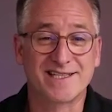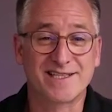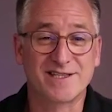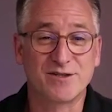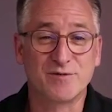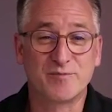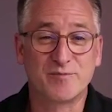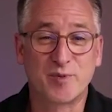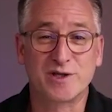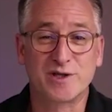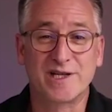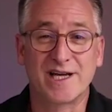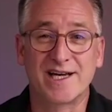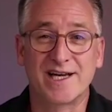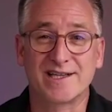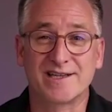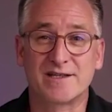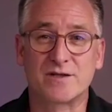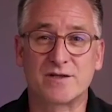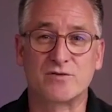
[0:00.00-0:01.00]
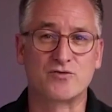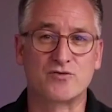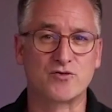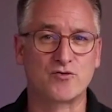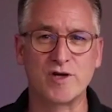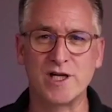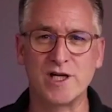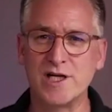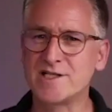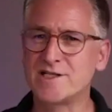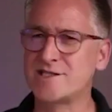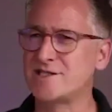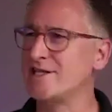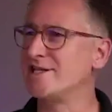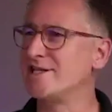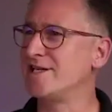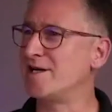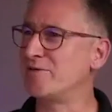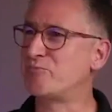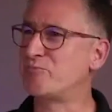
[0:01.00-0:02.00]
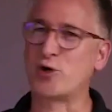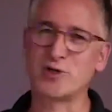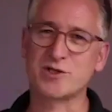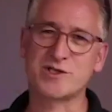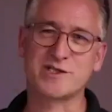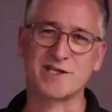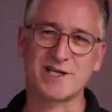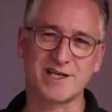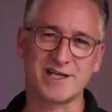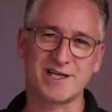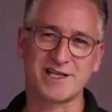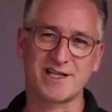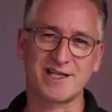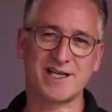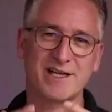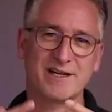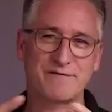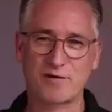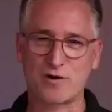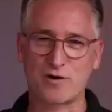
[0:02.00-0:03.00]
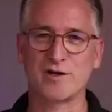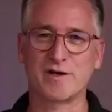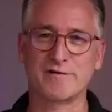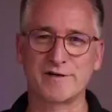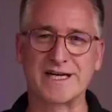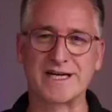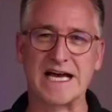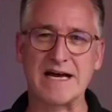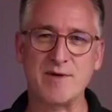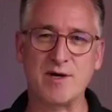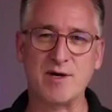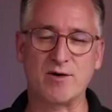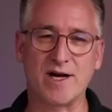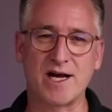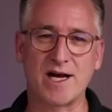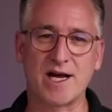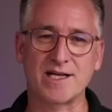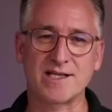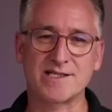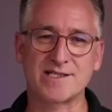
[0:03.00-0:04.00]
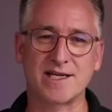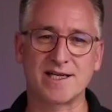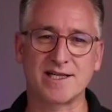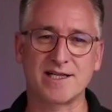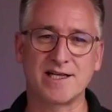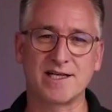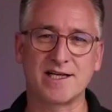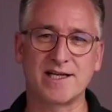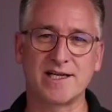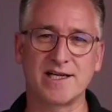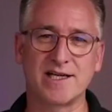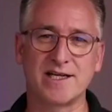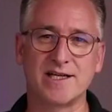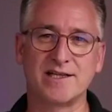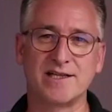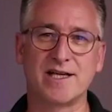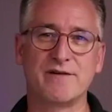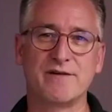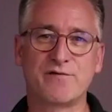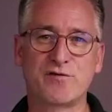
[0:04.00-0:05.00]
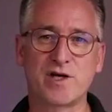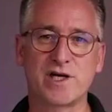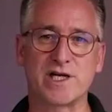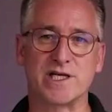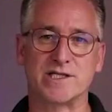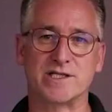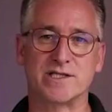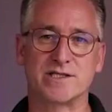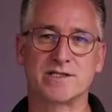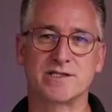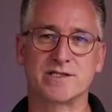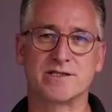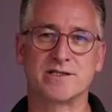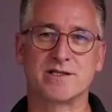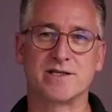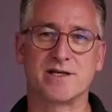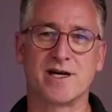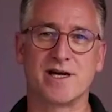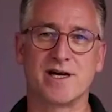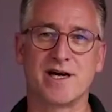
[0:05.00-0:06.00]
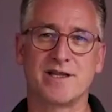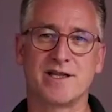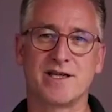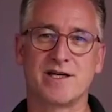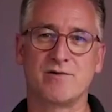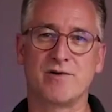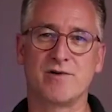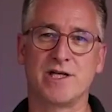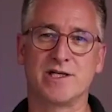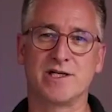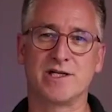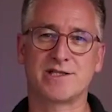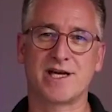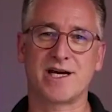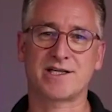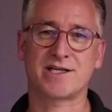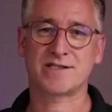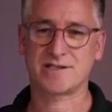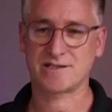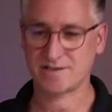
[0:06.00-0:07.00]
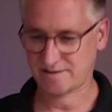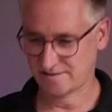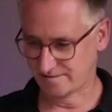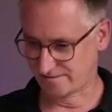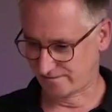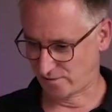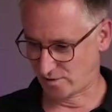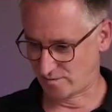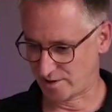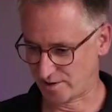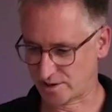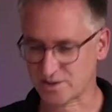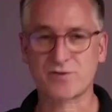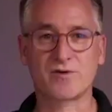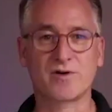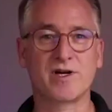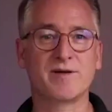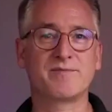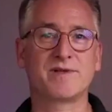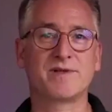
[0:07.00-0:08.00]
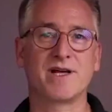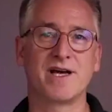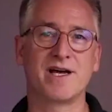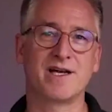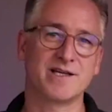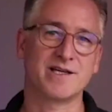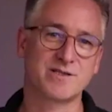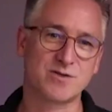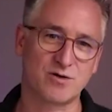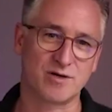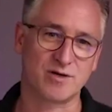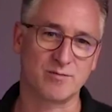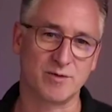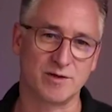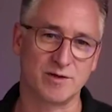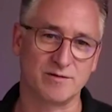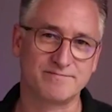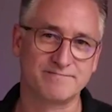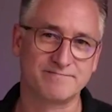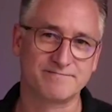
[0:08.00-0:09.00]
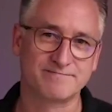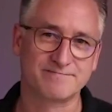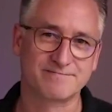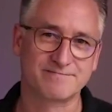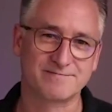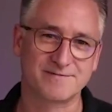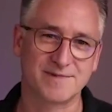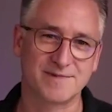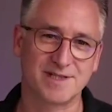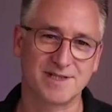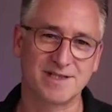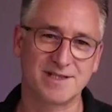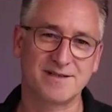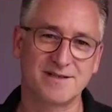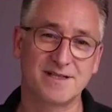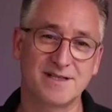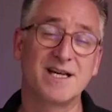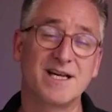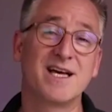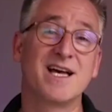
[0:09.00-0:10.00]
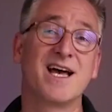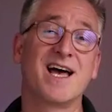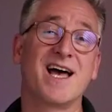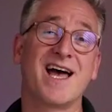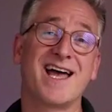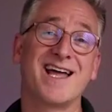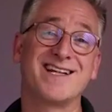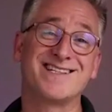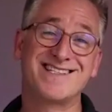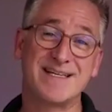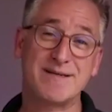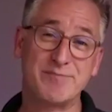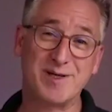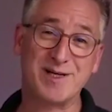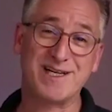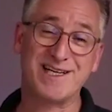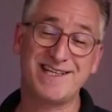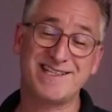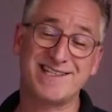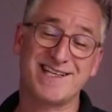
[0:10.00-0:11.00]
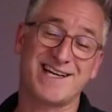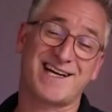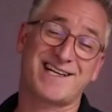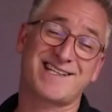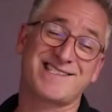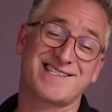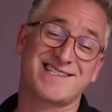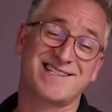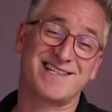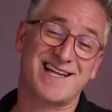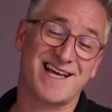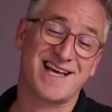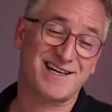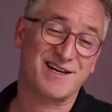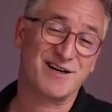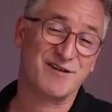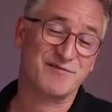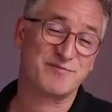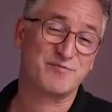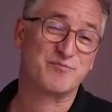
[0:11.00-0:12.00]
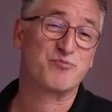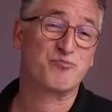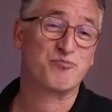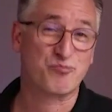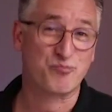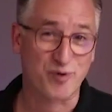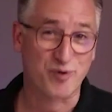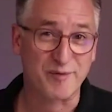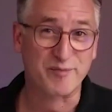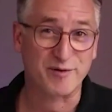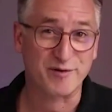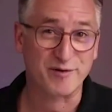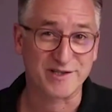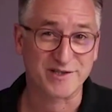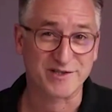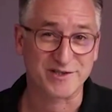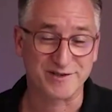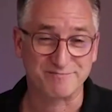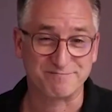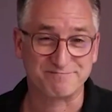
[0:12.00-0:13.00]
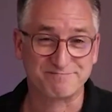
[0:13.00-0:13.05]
you put that really senior person in front of a camera and suddenly they freeze and they read a text from the script and it's horrible. Yeah? And typically that's a lack of preparation,